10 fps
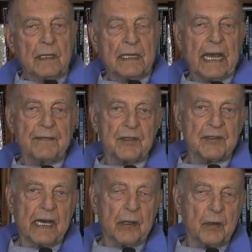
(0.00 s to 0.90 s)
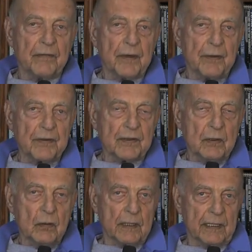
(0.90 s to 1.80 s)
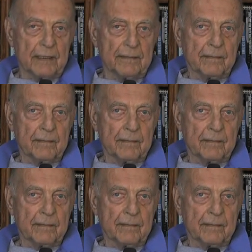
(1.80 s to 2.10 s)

You have to start off very slowly.